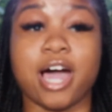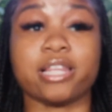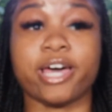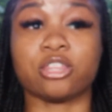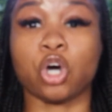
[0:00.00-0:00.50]
I
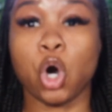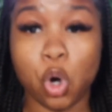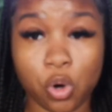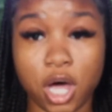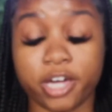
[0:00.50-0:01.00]
like the
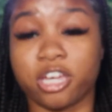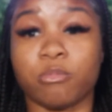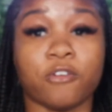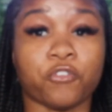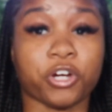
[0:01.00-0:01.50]
old
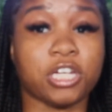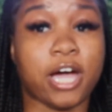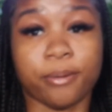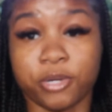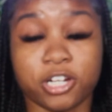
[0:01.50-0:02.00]
Kanye before he
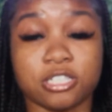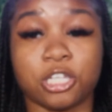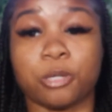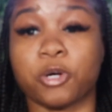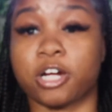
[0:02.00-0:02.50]
got married to
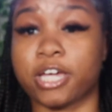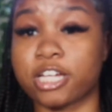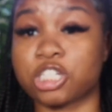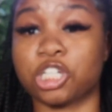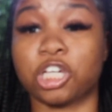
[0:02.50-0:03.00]
Kim
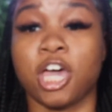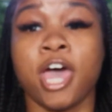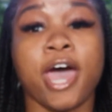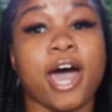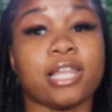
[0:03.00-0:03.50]
Kardashian.
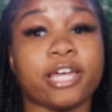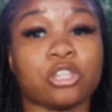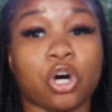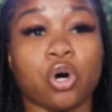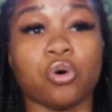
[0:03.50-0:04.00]
I like
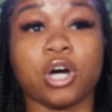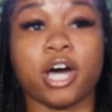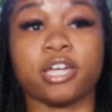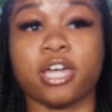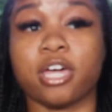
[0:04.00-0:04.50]
the old
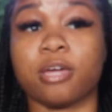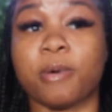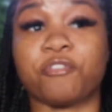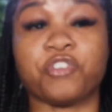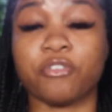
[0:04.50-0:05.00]
Kanye.
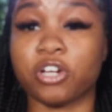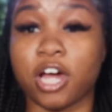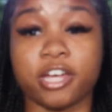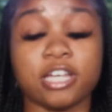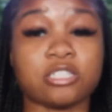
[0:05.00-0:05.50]
My favorite
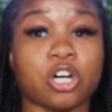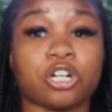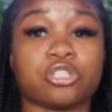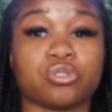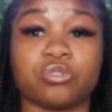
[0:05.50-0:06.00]
Kanye
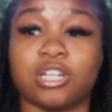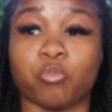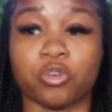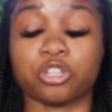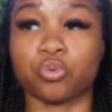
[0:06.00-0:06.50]
song is
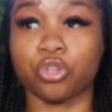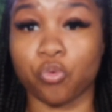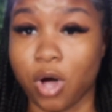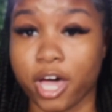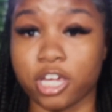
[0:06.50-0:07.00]
Through the
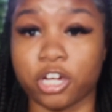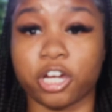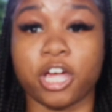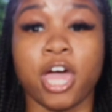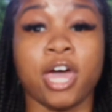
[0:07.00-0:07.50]

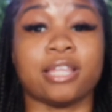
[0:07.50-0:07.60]
Wire.